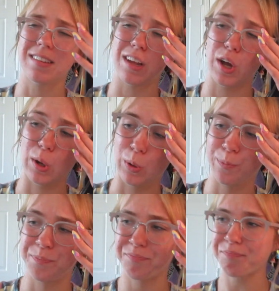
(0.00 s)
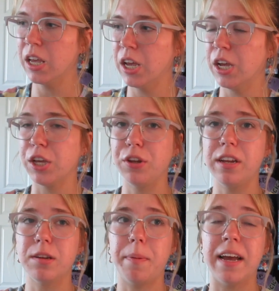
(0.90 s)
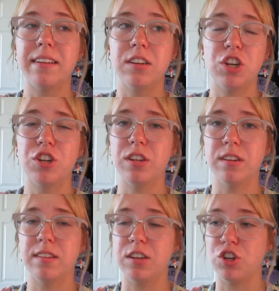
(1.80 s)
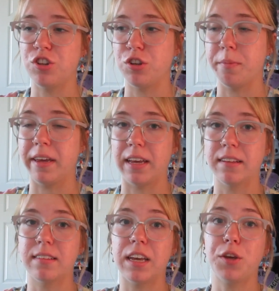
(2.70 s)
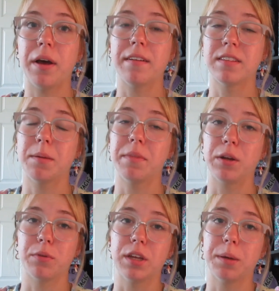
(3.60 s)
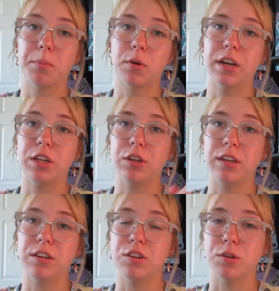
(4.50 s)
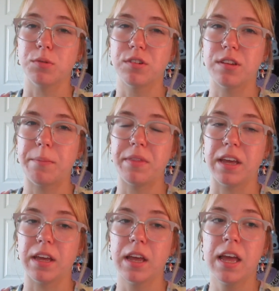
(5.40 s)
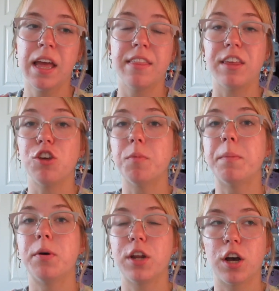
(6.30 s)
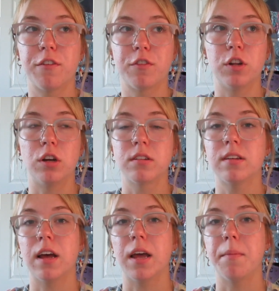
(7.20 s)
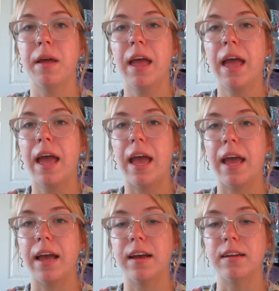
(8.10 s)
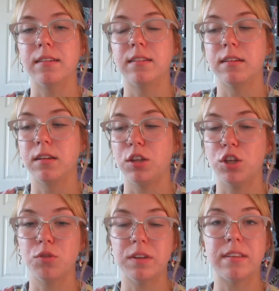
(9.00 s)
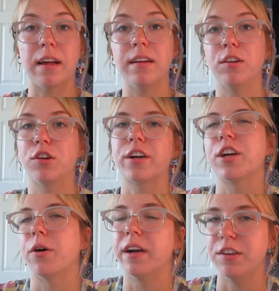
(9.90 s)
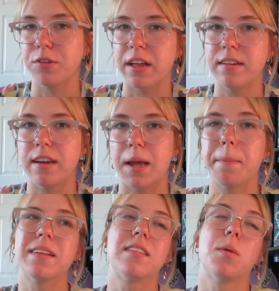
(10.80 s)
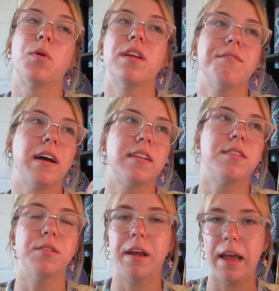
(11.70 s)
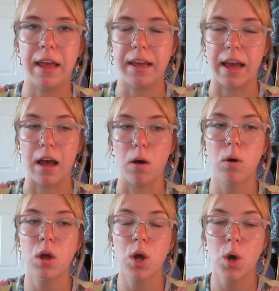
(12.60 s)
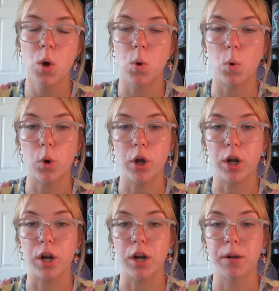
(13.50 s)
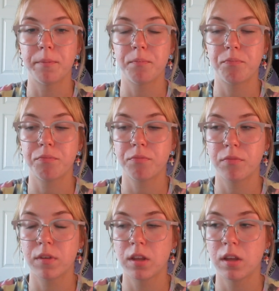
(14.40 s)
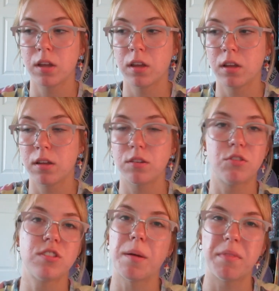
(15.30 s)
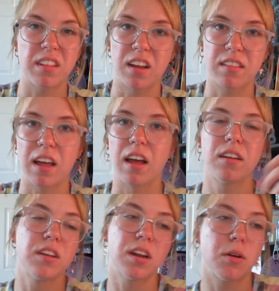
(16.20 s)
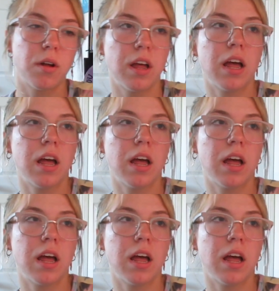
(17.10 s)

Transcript: So you need to pay attention to the decisions you're making. Say you have something really important you need to do, or something that you've been putting off for a long time, and you decided you're going to go ahead and do that today, but someone invites you to hang out or something like that, you know?